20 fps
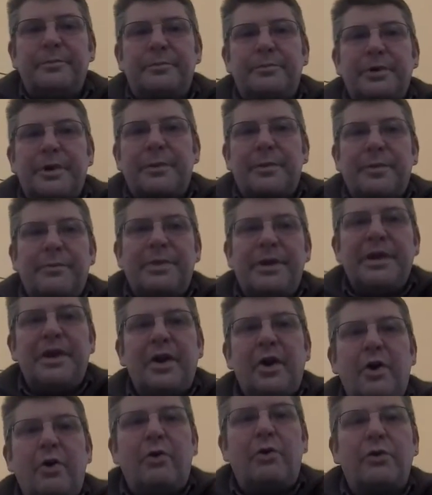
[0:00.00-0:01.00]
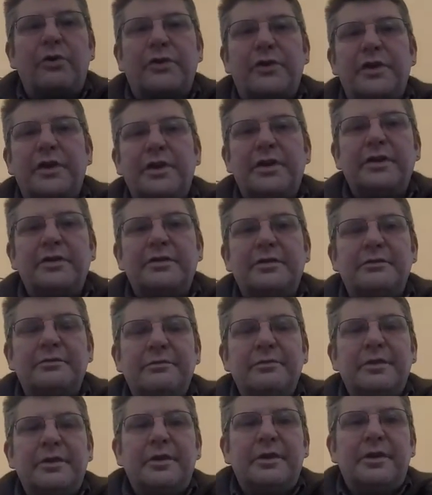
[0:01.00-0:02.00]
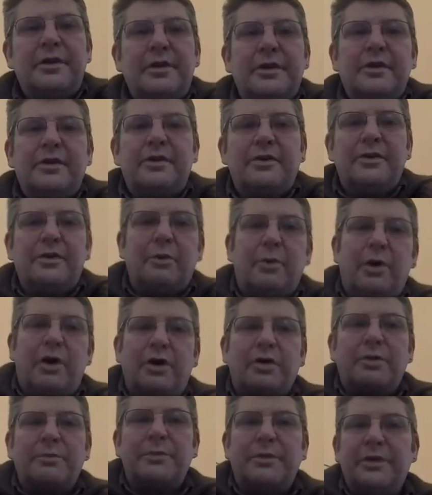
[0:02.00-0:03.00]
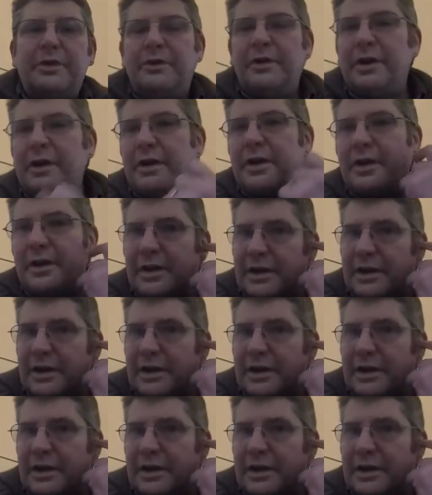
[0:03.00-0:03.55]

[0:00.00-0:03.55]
probably pick holes in it, and you're welcome to.